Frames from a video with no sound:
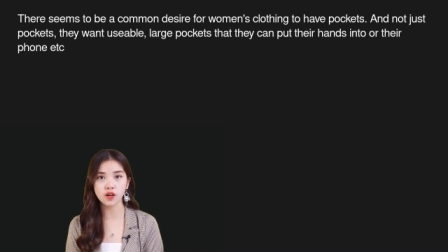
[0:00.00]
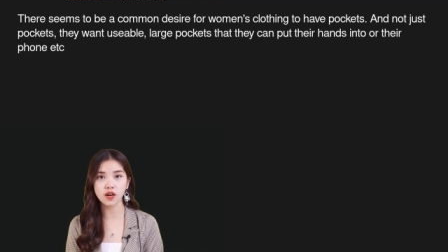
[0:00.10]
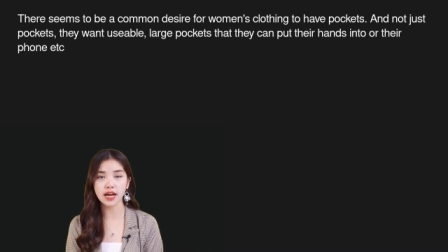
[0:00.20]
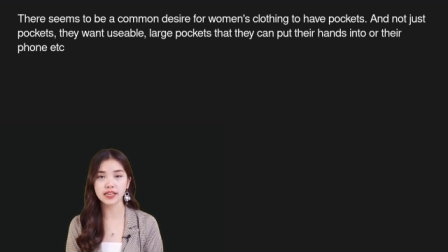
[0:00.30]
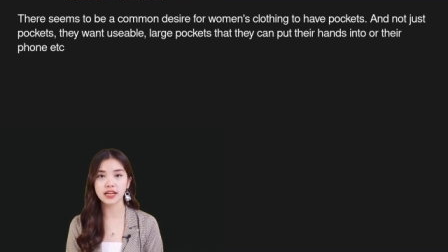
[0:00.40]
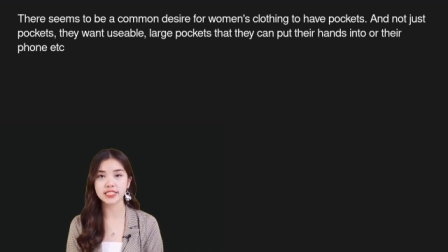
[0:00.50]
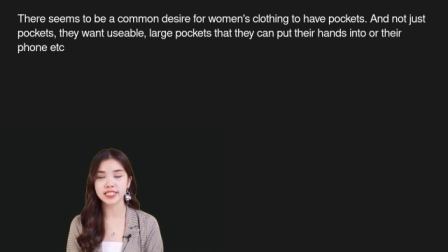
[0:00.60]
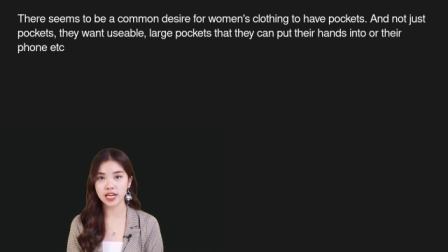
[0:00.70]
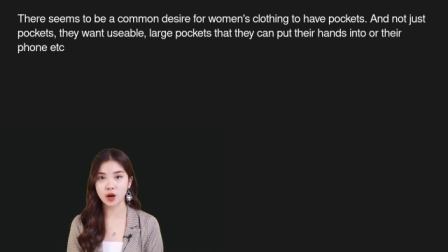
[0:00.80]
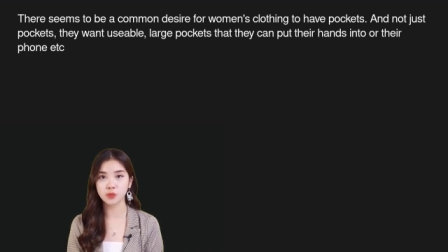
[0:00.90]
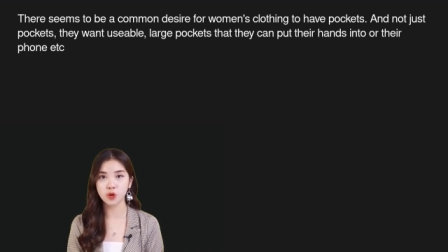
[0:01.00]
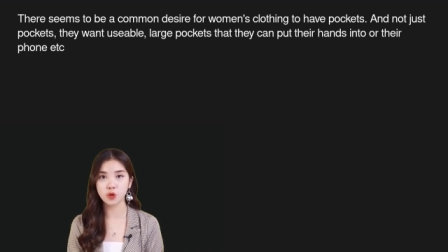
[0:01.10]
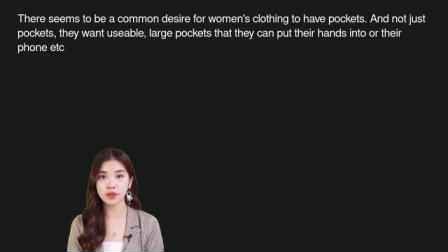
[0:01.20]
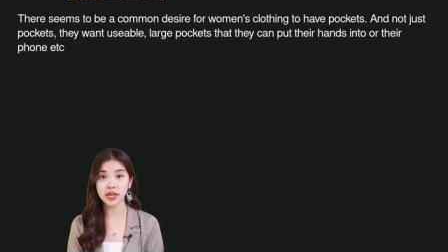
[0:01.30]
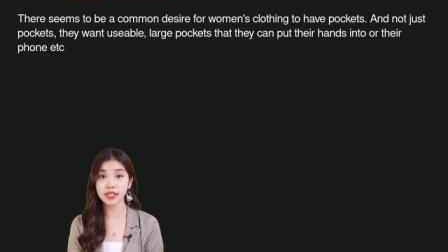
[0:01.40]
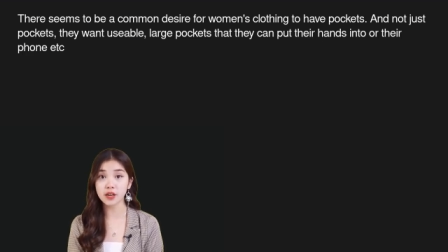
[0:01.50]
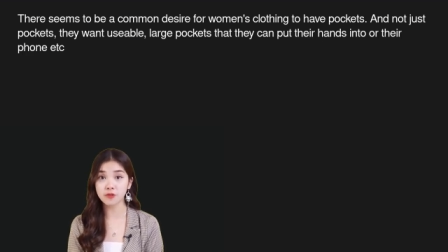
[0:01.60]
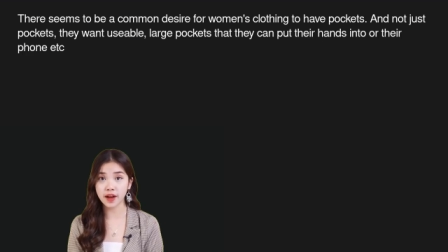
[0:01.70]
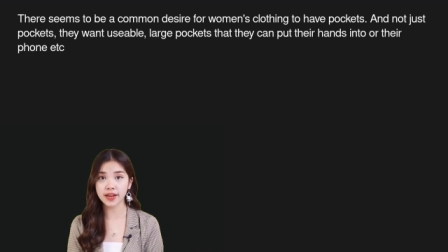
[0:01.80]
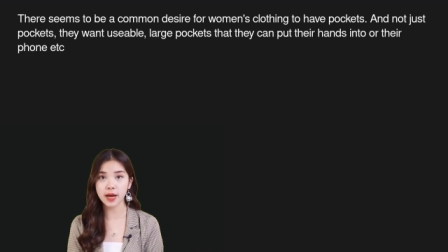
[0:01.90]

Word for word: large pockets that they can put their